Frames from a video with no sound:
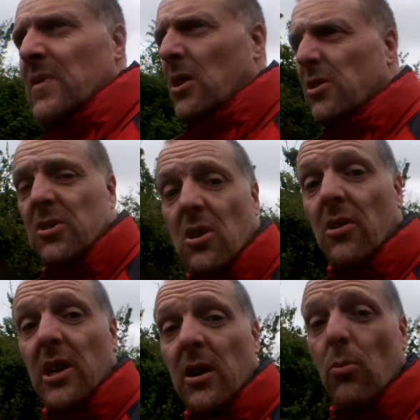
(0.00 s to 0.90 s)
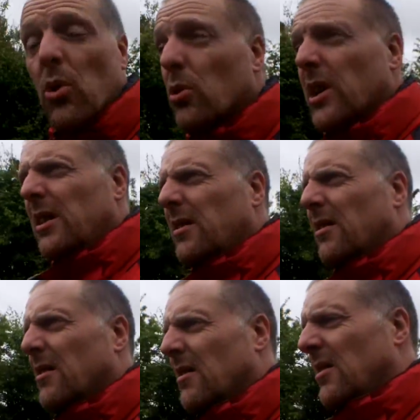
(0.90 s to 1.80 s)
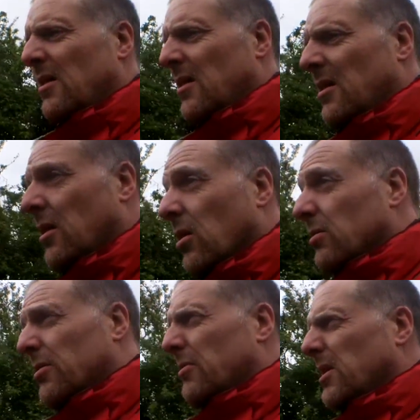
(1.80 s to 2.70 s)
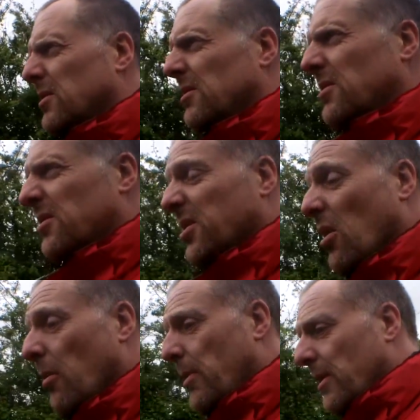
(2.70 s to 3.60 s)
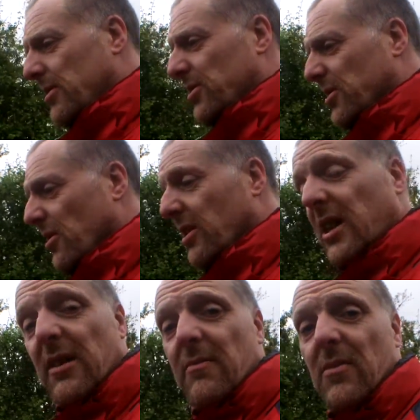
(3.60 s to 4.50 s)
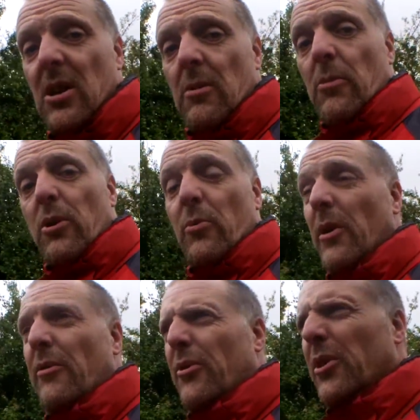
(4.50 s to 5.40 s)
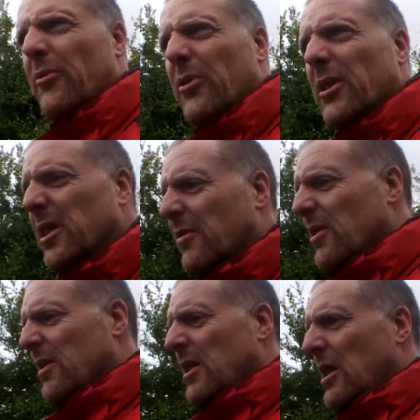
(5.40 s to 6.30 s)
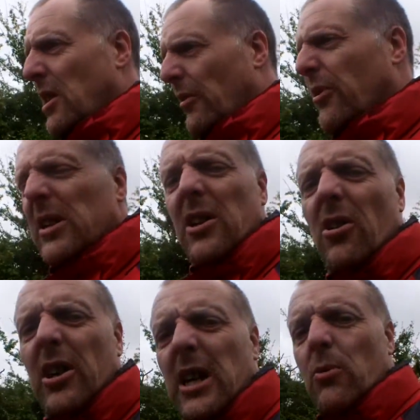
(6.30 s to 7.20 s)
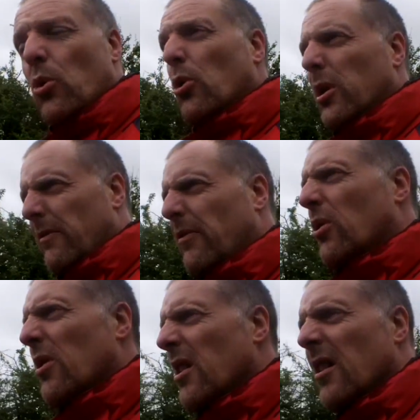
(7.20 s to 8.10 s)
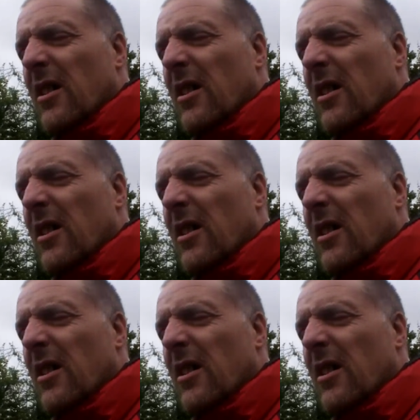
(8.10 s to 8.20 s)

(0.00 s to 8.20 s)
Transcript: I just got to keep walking. I've got no reason to stop. I just got to keep putting one foot in front of the other. I feel I got to keep walking for her.